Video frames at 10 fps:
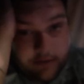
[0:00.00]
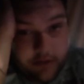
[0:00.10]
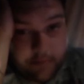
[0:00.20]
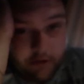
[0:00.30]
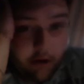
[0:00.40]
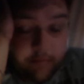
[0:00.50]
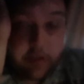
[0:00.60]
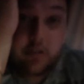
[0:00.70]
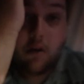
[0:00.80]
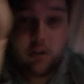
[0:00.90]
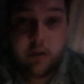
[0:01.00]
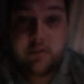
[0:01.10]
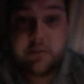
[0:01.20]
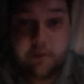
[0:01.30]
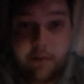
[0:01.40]
subscribed to Scott, go
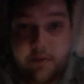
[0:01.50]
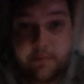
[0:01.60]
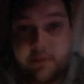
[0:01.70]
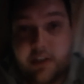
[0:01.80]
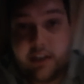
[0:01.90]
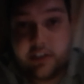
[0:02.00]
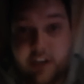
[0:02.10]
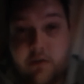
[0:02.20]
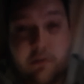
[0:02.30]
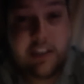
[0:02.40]
subscribe to him, his channel.